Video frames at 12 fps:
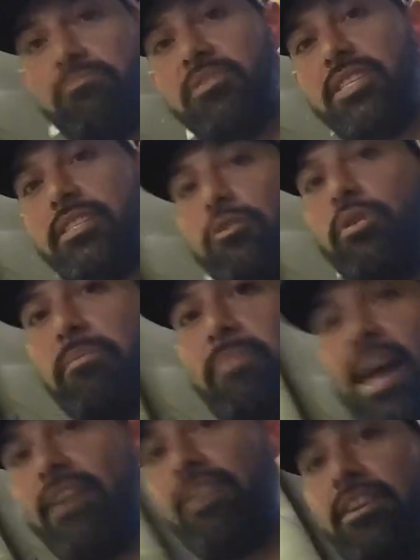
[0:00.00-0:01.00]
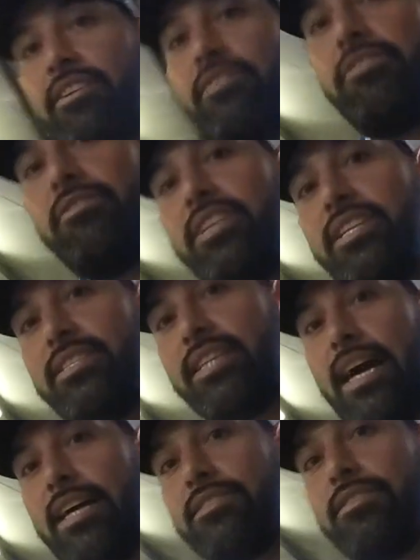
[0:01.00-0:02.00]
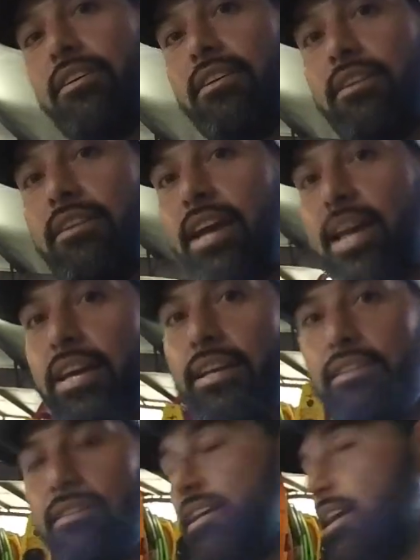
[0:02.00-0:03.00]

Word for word: just a quick background of who these guys are, and